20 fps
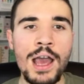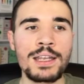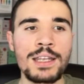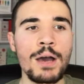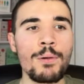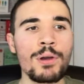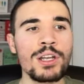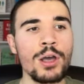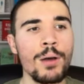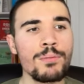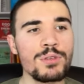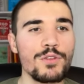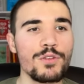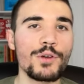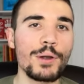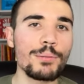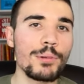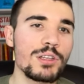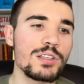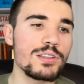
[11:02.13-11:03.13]
Now, when it comes to
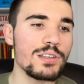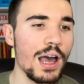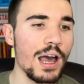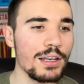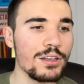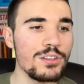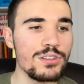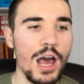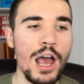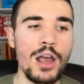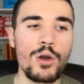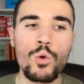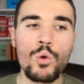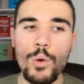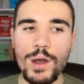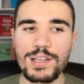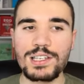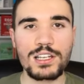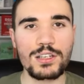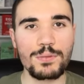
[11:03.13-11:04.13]
thumbnail designers, I
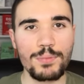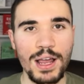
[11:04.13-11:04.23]
always